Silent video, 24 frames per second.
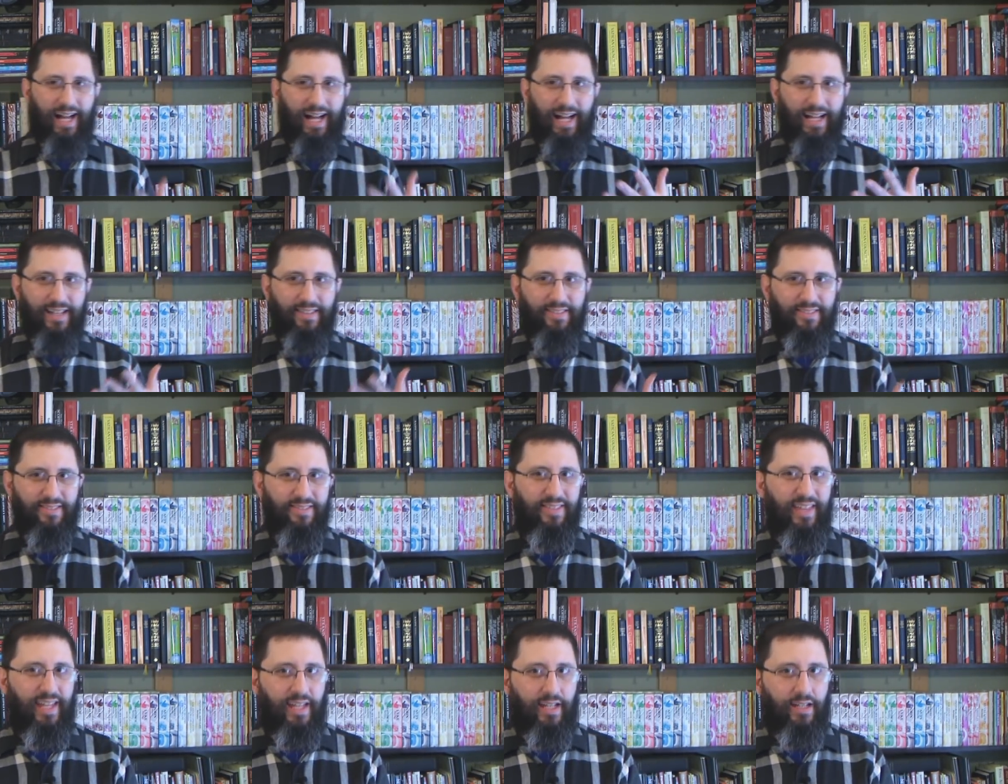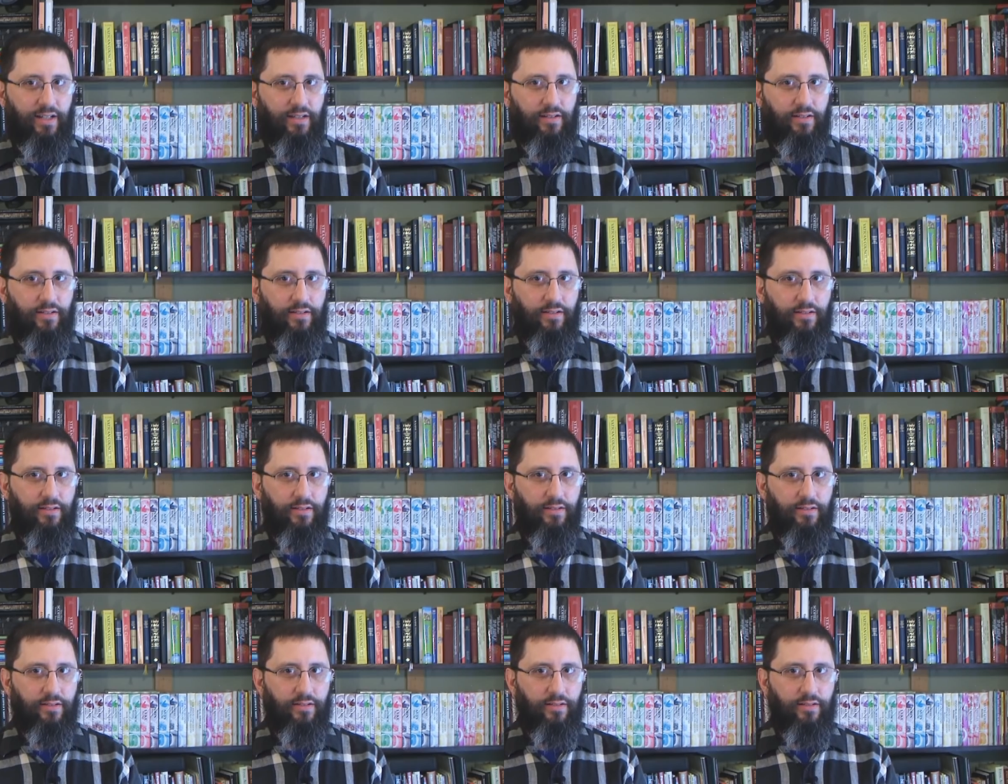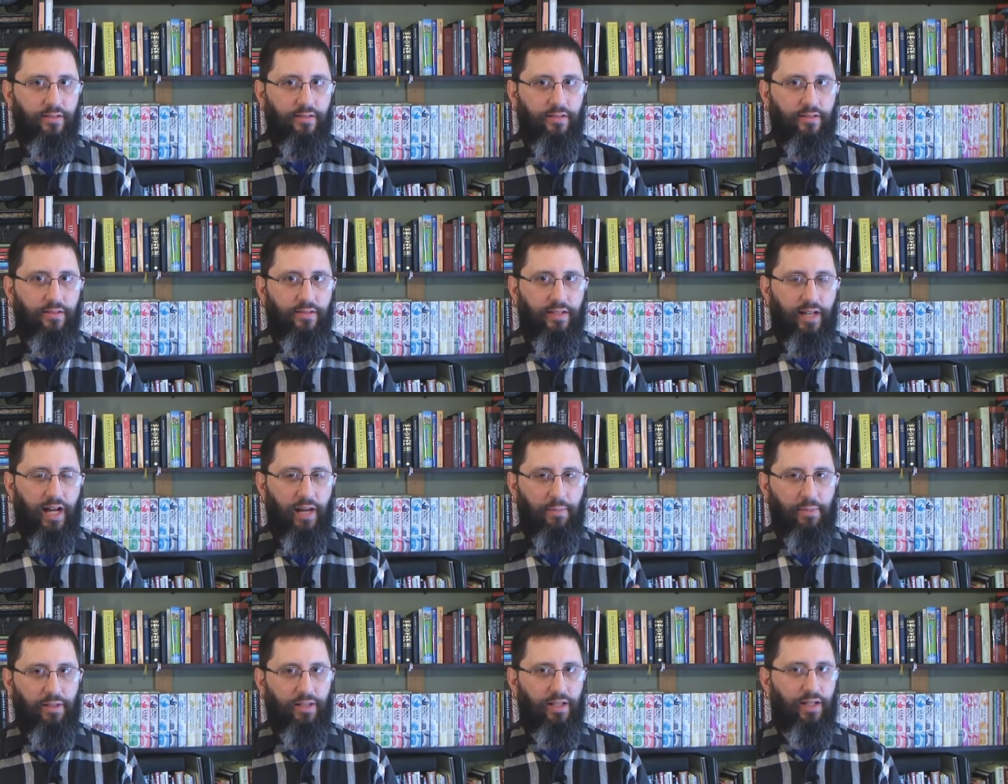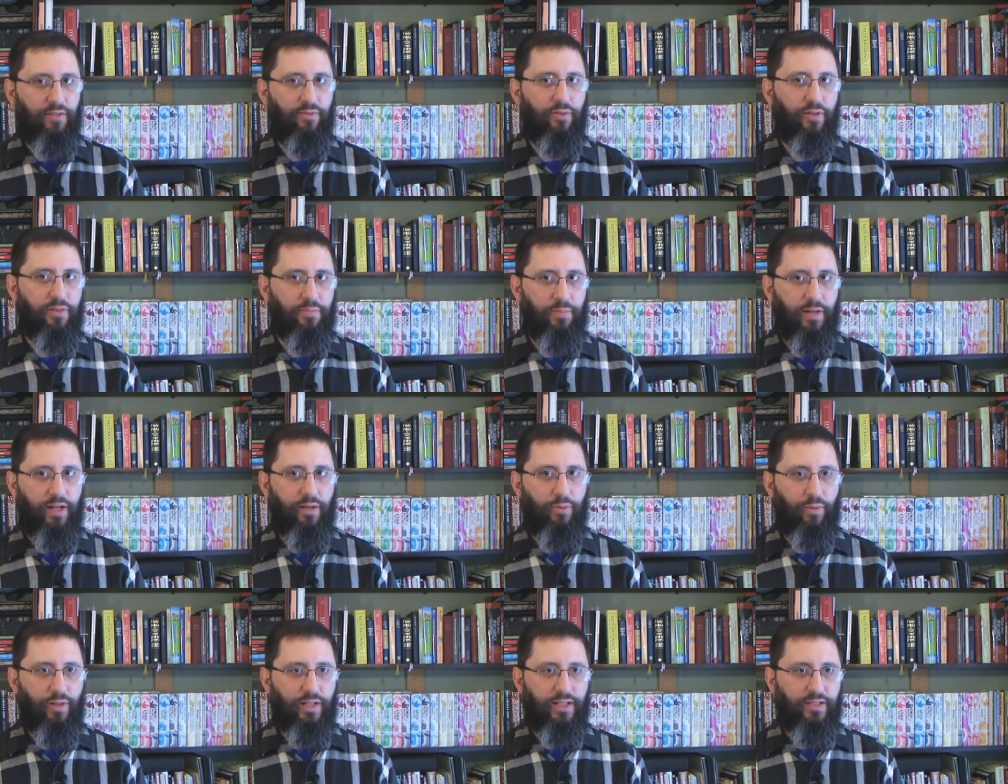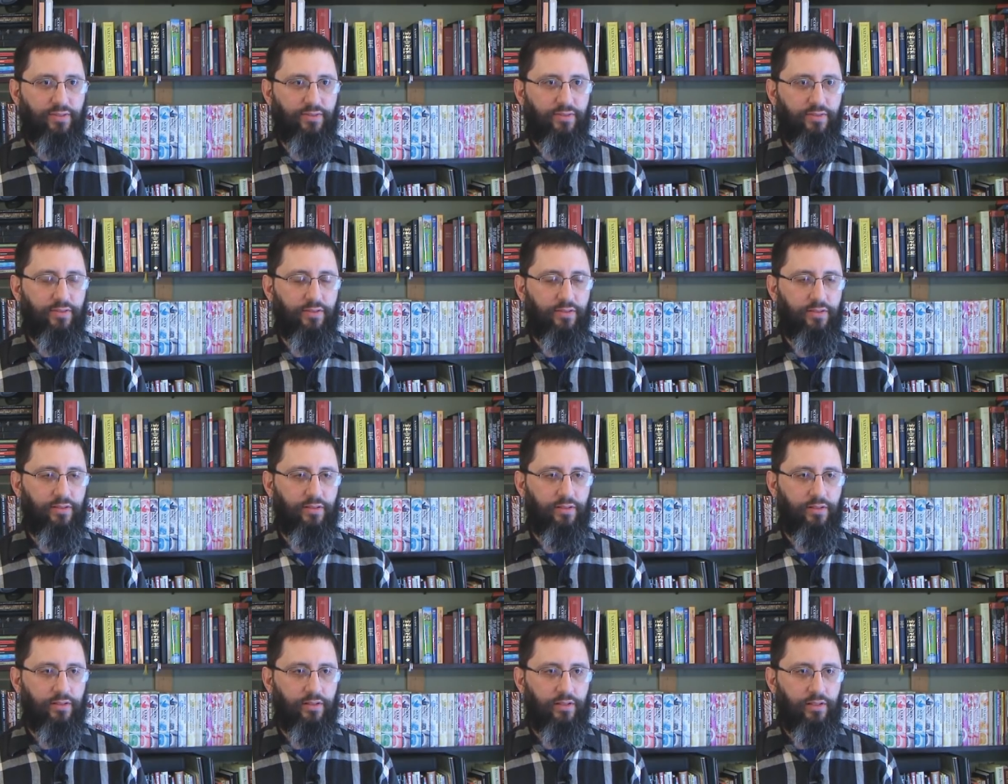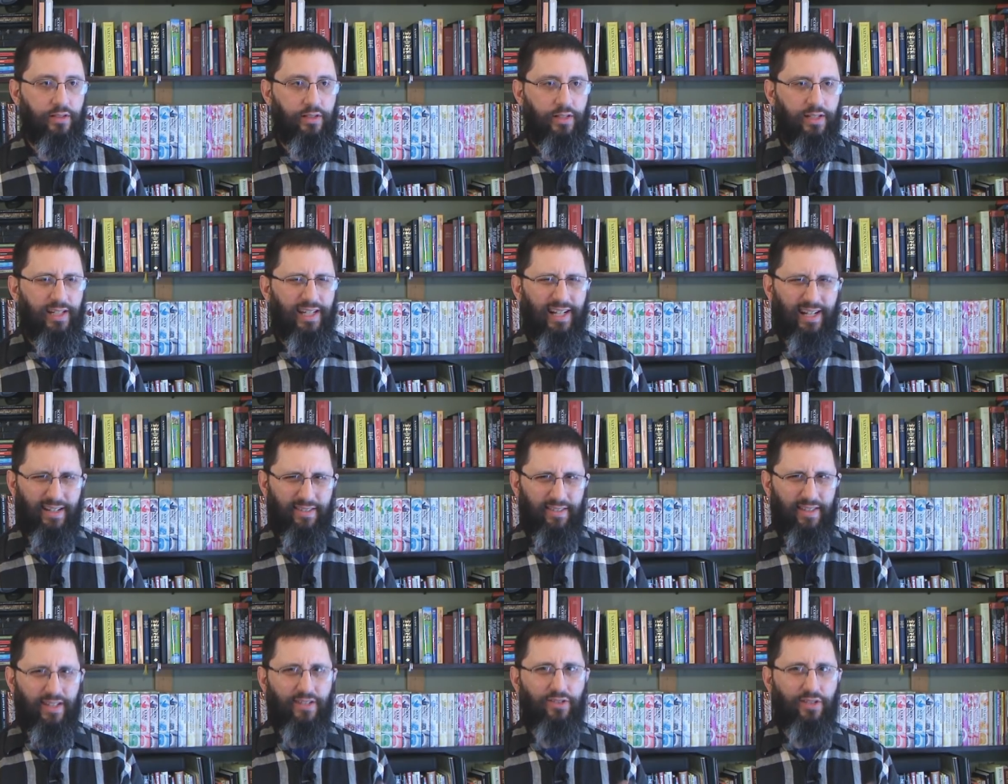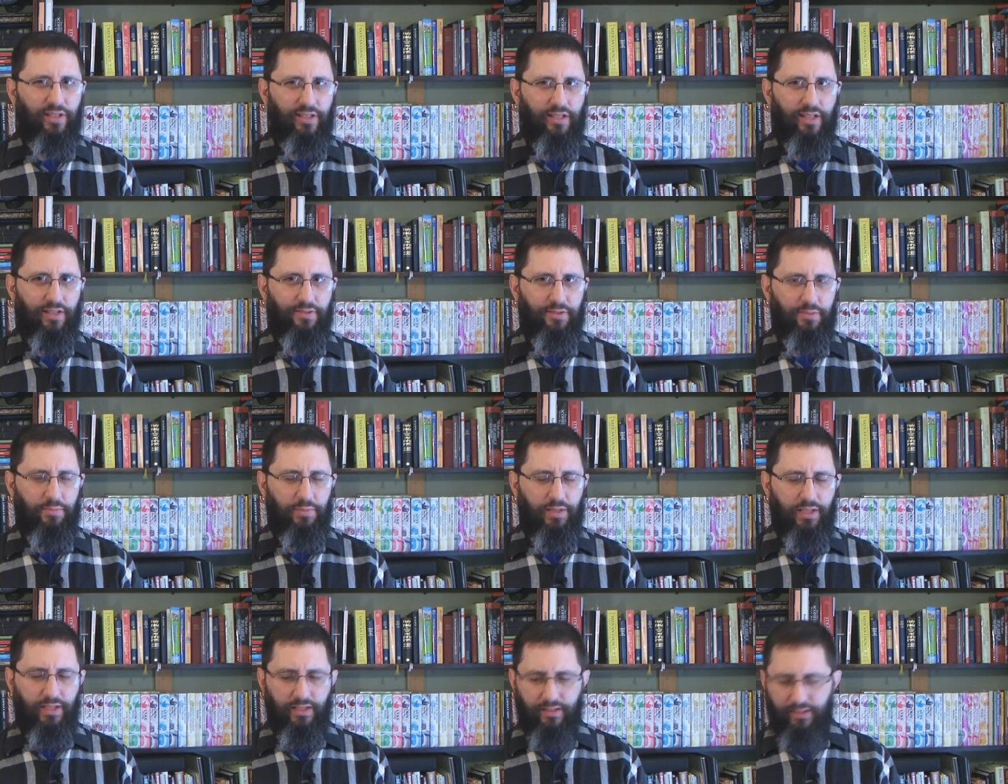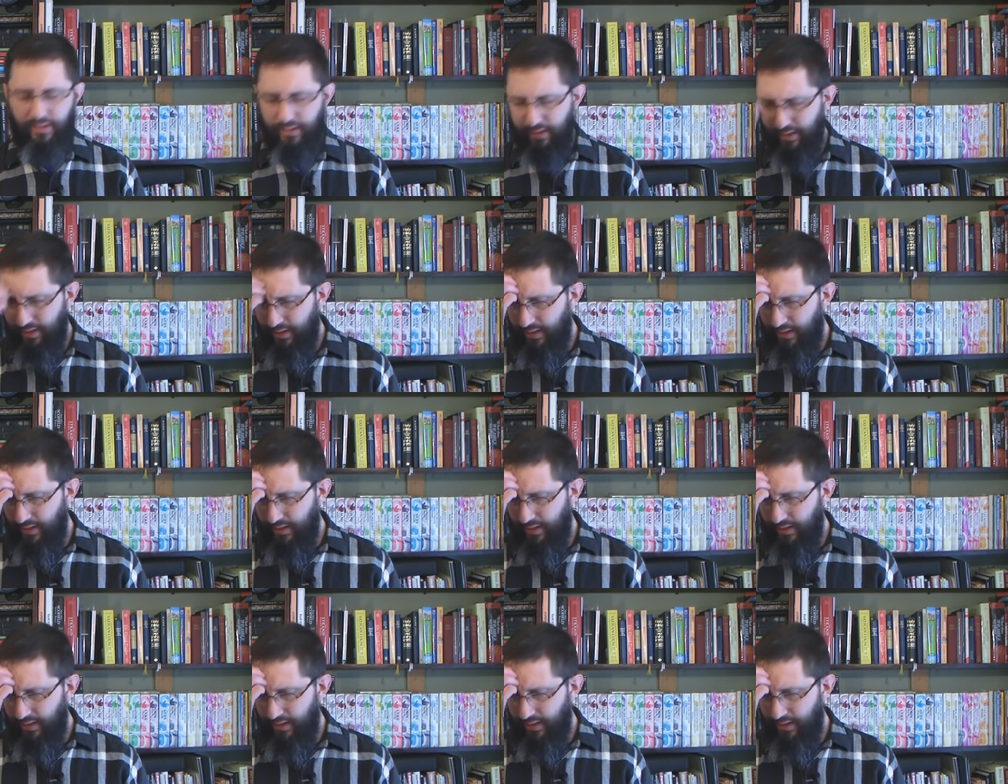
I think that I'm in love with my wife, and I think she loves me.